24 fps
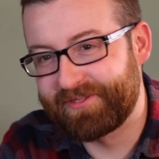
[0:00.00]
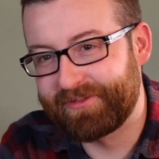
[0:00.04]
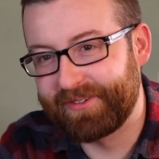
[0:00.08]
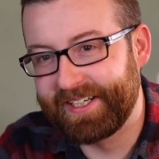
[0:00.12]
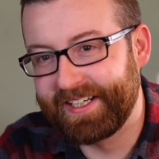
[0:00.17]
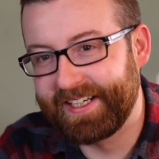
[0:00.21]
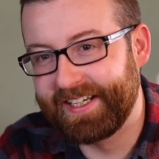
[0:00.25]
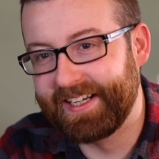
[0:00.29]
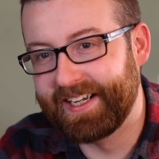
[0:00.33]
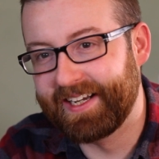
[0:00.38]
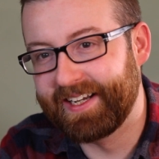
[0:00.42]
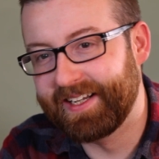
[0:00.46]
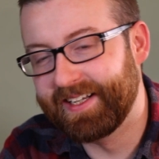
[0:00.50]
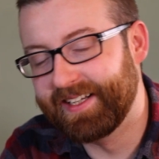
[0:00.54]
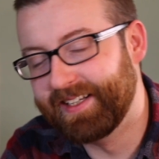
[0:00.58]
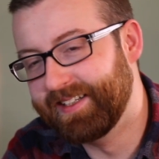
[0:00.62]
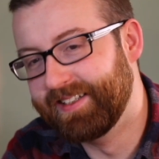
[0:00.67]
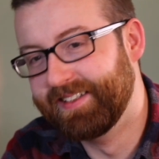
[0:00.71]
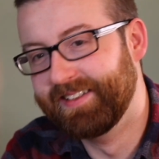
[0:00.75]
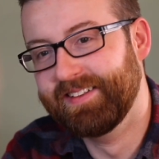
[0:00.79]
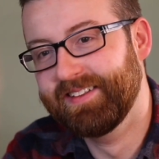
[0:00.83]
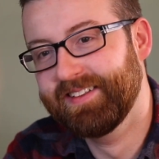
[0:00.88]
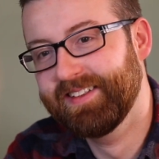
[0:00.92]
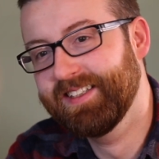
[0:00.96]
swinging
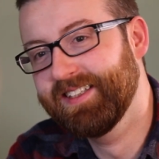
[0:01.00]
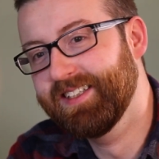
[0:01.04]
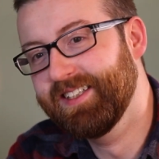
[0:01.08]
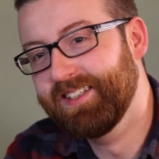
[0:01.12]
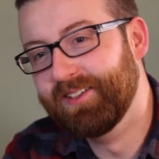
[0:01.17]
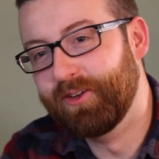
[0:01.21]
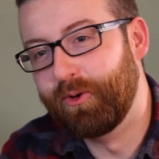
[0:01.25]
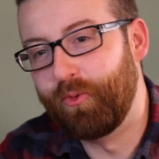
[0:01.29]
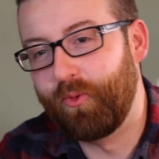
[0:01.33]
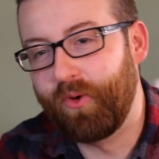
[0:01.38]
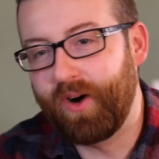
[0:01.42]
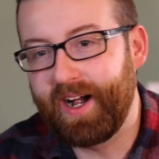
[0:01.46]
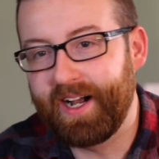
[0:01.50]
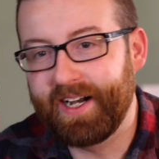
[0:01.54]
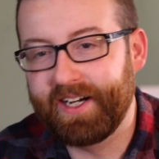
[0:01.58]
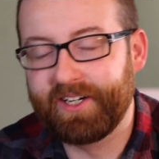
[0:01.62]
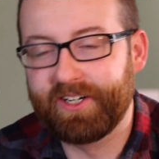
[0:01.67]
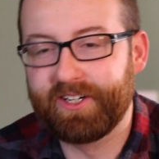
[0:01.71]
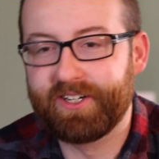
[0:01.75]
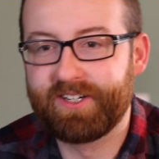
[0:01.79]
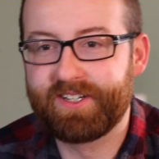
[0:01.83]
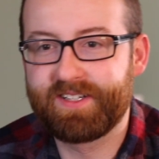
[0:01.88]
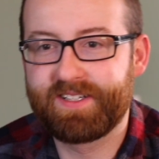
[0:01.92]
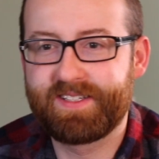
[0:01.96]
on
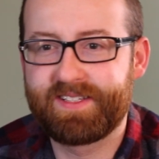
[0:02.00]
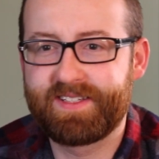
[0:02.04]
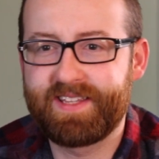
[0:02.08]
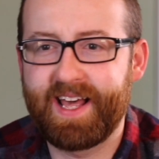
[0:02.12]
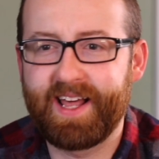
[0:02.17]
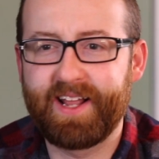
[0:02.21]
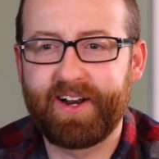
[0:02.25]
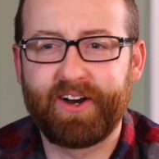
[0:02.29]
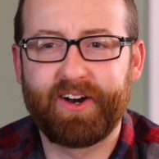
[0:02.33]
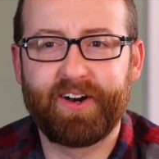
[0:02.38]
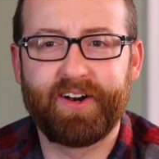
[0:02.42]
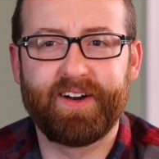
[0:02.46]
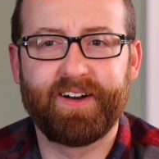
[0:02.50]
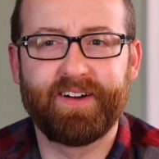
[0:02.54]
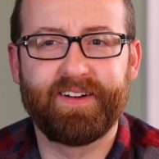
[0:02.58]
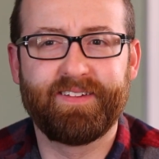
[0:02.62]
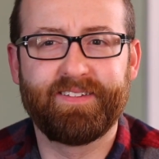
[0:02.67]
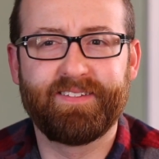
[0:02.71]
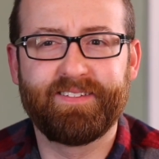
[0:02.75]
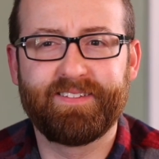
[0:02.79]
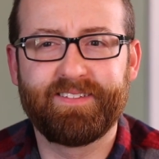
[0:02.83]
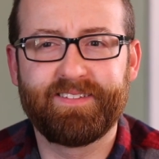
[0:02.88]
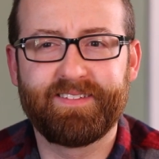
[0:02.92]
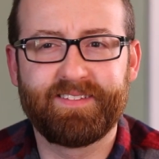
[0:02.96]
wires that are
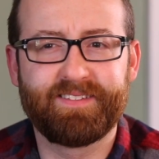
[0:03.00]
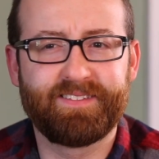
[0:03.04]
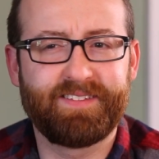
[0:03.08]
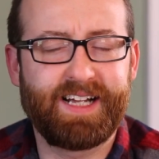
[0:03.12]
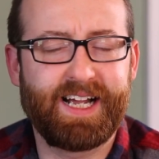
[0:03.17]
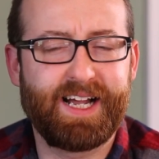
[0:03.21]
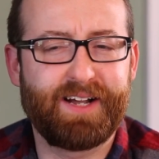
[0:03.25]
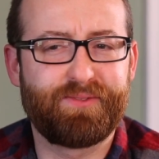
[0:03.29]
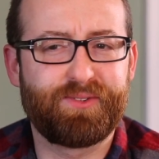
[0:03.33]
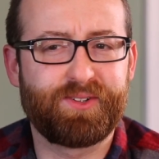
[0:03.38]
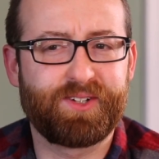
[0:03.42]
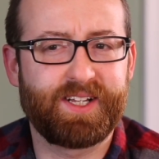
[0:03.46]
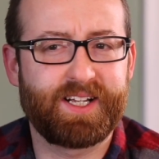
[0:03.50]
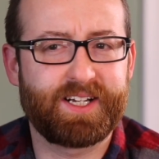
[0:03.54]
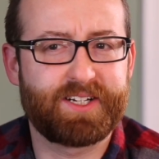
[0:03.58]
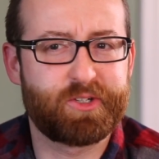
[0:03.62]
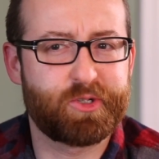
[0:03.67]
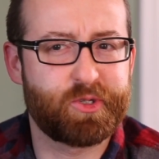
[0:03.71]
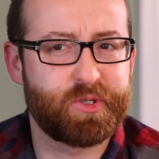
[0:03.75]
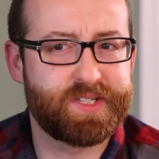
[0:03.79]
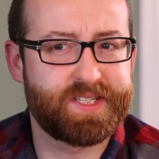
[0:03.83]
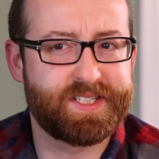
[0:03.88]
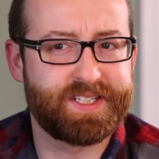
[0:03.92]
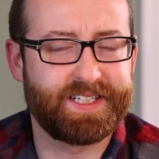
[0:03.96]
have
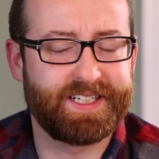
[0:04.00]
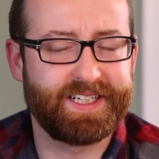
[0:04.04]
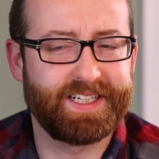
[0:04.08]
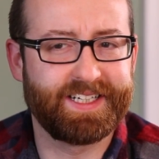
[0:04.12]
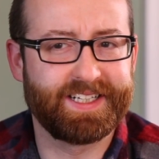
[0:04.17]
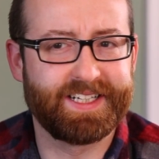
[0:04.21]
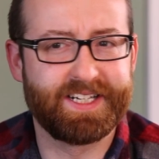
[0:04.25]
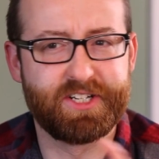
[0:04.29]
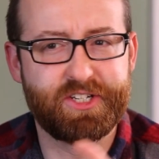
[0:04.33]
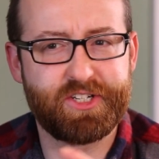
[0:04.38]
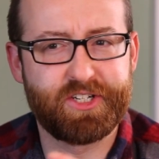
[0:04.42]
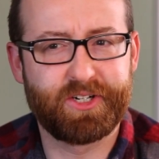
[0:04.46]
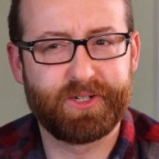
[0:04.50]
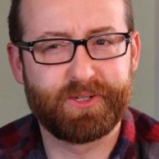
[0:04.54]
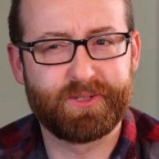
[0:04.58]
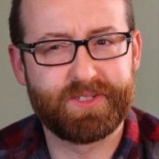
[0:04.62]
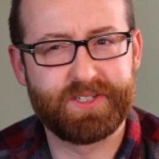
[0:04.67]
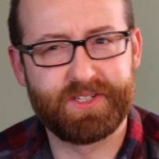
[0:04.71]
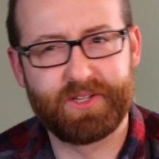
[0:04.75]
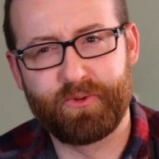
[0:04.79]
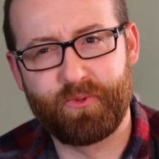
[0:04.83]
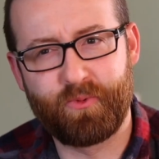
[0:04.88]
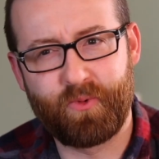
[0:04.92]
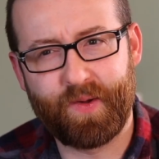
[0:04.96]
electricity, and then she goes
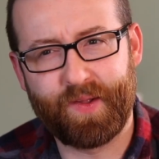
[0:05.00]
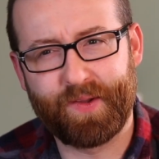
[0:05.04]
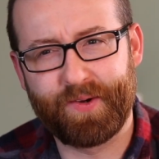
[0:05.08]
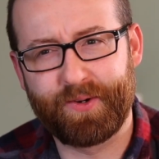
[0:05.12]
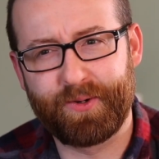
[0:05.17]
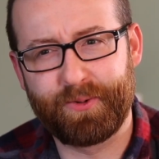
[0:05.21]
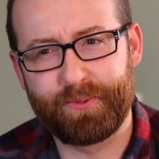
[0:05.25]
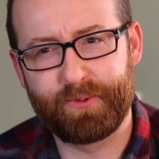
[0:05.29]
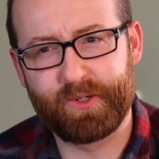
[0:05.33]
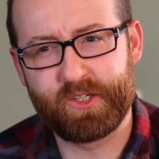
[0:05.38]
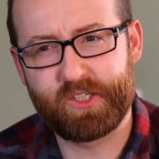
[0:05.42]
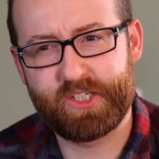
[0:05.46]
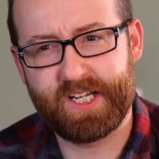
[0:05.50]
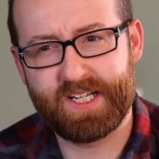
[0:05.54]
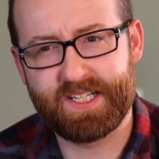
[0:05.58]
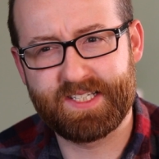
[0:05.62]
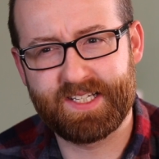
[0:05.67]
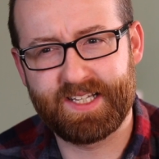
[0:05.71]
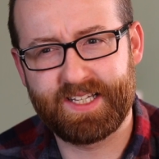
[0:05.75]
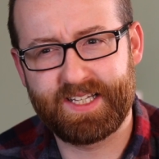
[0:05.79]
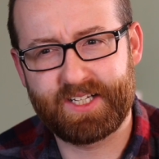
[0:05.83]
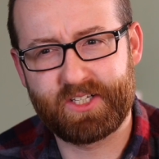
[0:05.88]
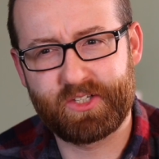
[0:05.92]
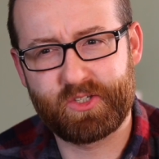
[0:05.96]
in the water, which has
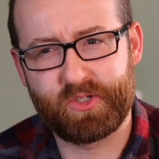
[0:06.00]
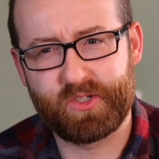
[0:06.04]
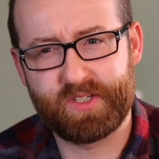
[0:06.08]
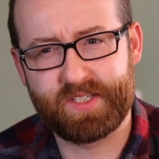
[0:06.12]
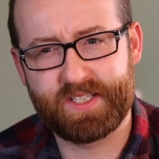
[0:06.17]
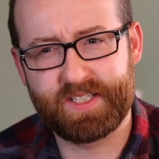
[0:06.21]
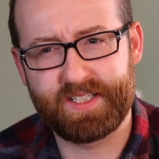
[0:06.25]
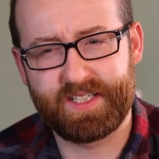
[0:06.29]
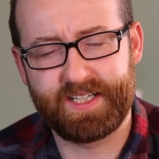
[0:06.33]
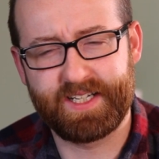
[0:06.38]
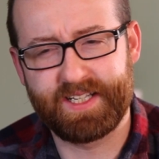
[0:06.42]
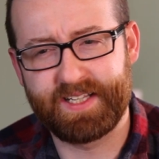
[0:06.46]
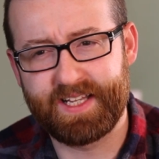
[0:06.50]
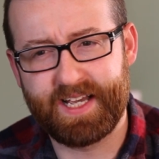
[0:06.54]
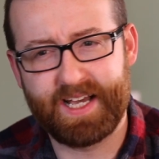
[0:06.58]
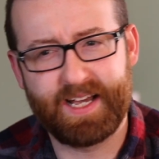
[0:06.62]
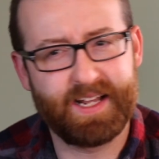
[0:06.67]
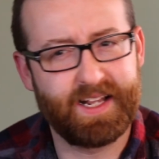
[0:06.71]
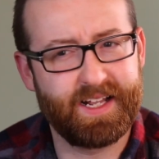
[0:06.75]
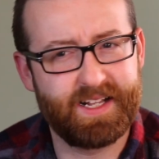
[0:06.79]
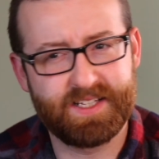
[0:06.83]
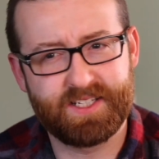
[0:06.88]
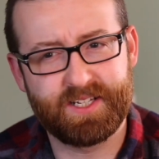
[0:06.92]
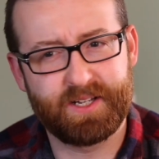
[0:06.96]
electricity, and
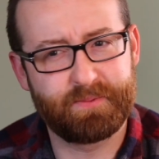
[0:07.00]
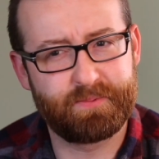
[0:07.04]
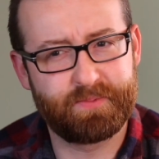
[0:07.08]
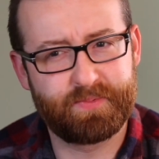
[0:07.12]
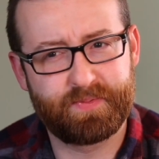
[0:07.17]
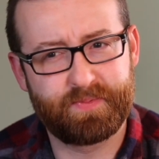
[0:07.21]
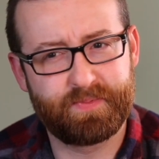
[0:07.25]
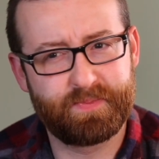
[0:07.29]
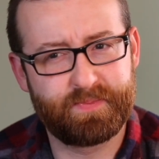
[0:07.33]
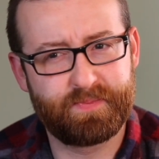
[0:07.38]
that ends up...